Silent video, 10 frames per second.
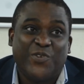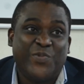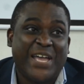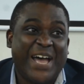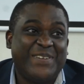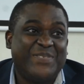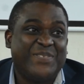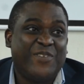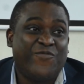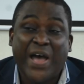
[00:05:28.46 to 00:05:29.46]
We had
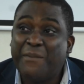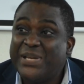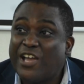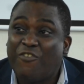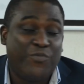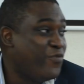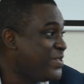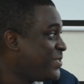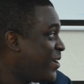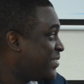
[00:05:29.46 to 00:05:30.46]
family of movie
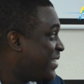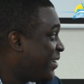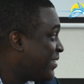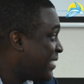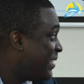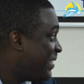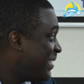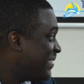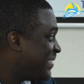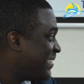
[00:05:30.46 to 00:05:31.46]
stars in here. I tell it
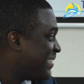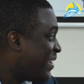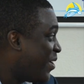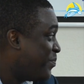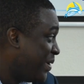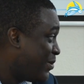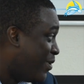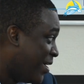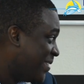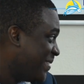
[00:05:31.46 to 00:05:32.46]
lies? A big
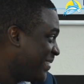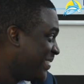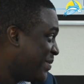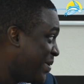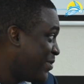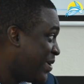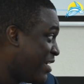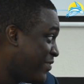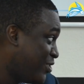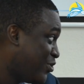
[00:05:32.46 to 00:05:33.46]
one. A big one.
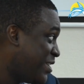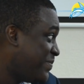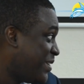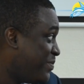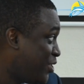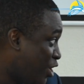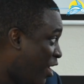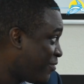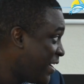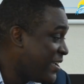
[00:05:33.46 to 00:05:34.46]
If I told them, they'd be shocked, right?